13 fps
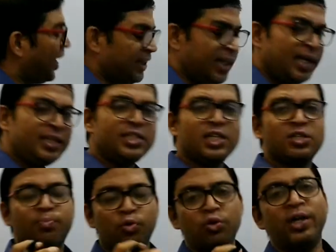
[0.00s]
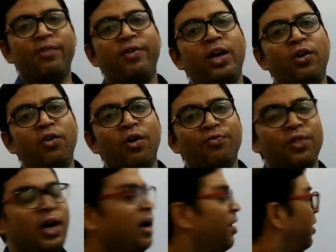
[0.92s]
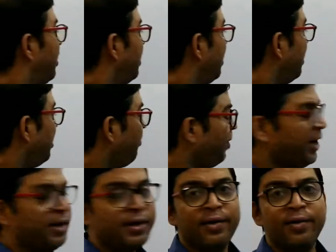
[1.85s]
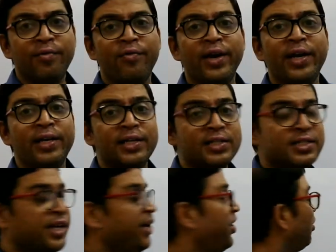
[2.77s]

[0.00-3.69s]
and then just put the value of the limit where it is